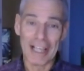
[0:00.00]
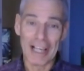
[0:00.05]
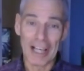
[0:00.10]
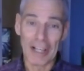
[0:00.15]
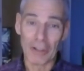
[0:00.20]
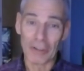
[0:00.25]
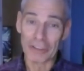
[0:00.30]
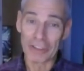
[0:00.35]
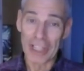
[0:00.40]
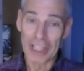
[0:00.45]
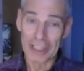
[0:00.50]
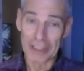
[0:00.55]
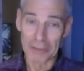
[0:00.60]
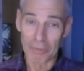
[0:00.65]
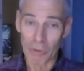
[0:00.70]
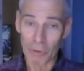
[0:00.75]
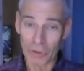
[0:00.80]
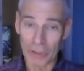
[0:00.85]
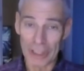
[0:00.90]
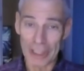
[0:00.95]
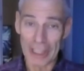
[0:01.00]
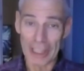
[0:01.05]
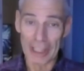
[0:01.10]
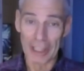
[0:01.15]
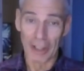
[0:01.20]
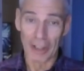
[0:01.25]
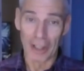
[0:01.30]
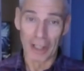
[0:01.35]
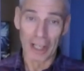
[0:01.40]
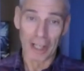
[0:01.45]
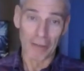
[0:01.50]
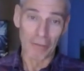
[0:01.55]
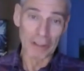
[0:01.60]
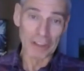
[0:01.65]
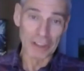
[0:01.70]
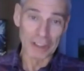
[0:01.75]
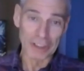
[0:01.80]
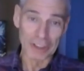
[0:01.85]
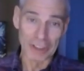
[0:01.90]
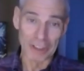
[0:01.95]
And they're saying it's mostly uh, uh,
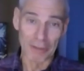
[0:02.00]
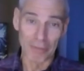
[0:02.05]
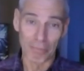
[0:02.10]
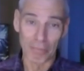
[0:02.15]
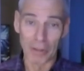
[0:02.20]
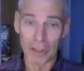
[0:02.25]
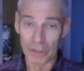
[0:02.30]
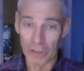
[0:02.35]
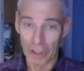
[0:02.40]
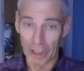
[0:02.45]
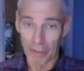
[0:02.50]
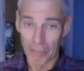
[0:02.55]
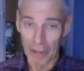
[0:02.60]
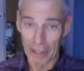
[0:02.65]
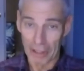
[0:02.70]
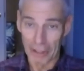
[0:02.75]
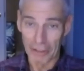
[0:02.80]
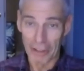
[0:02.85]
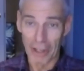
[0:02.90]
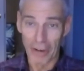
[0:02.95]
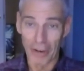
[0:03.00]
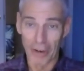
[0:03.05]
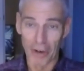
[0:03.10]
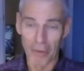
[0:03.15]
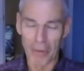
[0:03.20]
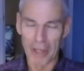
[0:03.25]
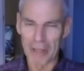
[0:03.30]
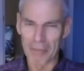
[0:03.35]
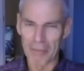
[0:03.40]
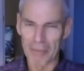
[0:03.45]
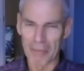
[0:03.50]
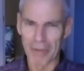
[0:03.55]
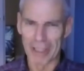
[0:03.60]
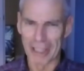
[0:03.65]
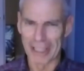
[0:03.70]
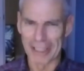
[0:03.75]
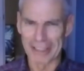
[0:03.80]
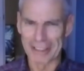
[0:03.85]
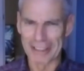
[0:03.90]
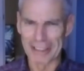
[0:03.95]
residents in British Columbia and Ontario, but it must be
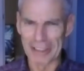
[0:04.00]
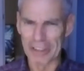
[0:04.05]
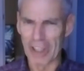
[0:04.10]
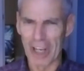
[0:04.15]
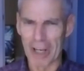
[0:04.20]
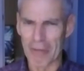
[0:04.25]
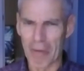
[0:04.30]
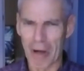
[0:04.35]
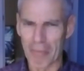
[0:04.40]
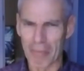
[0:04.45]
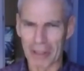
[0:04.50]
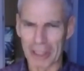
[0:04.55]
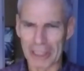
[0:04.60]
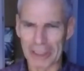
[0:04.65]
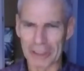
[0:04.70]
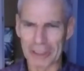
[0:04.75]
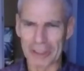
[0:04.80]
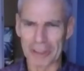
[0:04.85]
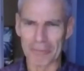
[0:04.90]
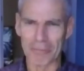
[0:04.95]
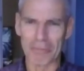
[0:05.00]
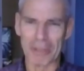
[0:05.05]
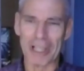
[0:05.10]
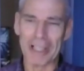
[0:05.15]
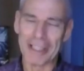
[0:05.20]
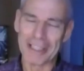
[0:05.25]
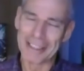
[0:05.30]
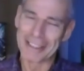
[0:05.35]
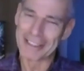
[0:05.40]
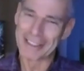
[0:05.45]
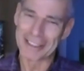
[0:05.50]
like the entire population. Yeah.